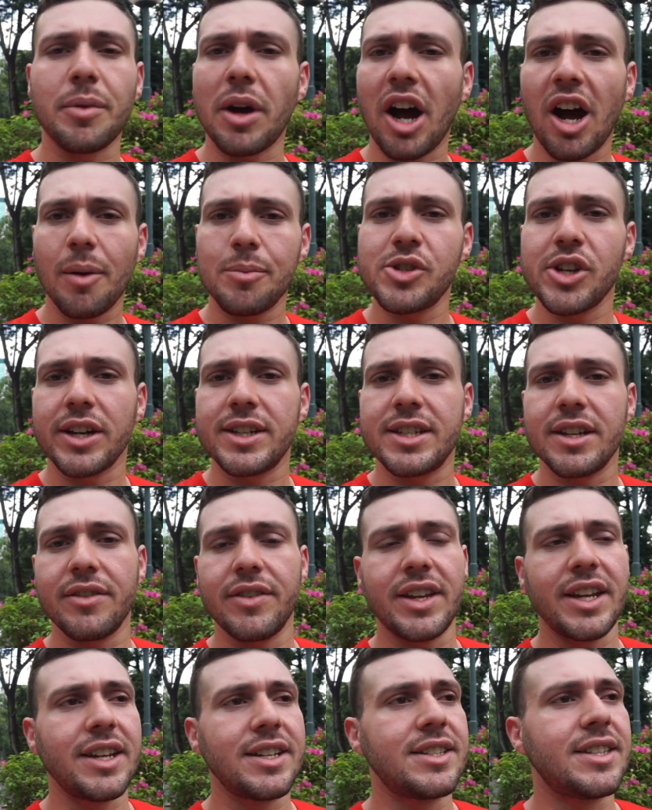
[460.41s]

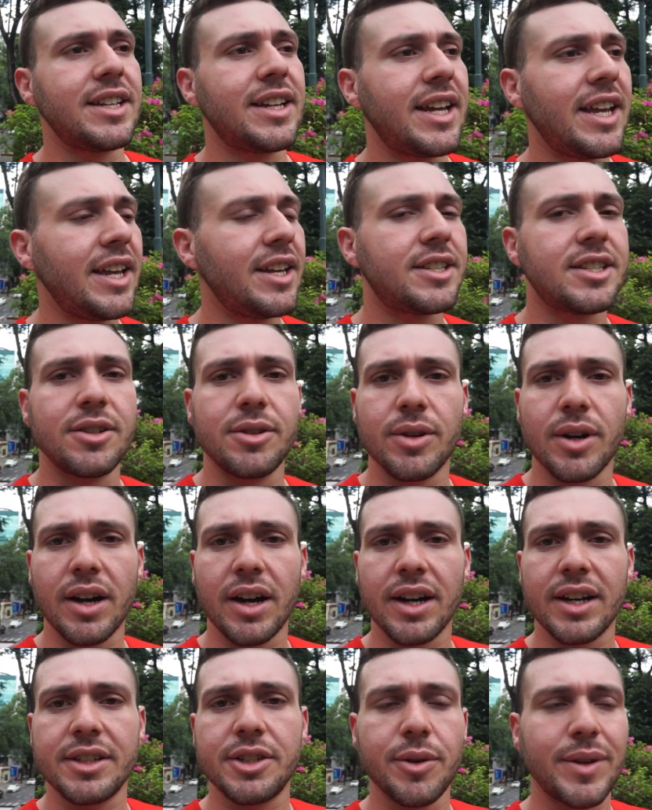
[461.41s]
Objectivity is the key
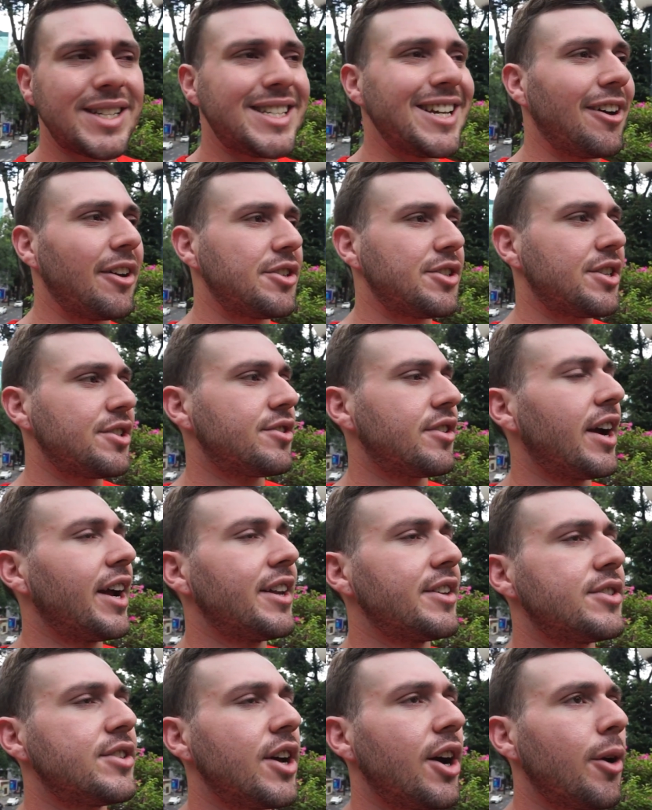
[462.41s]
to intelligence,
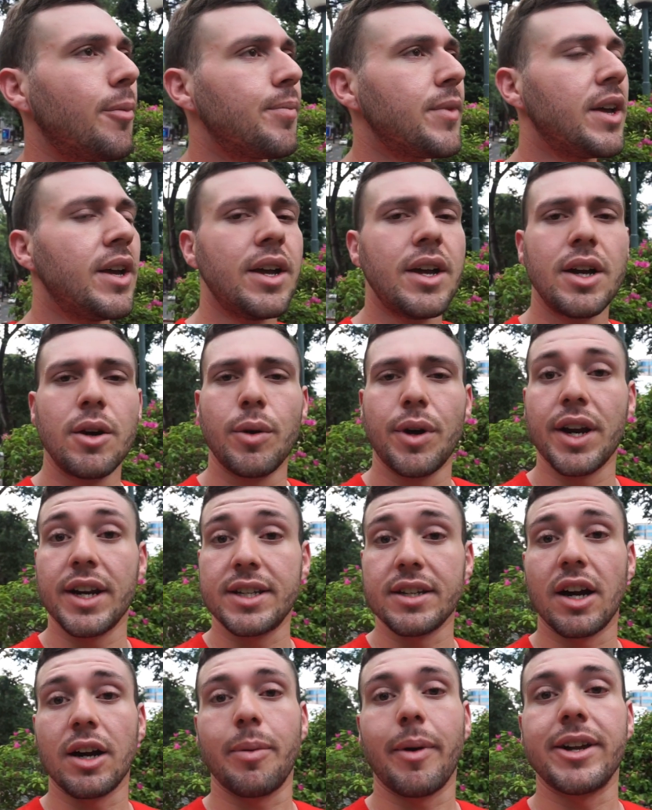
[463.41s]
right? So we're gonna
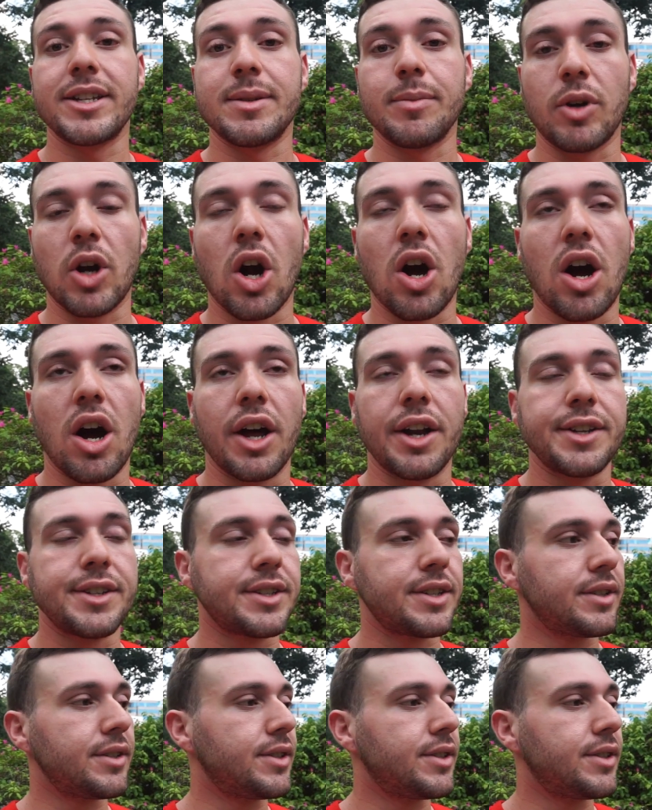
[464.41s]
talk about some cons.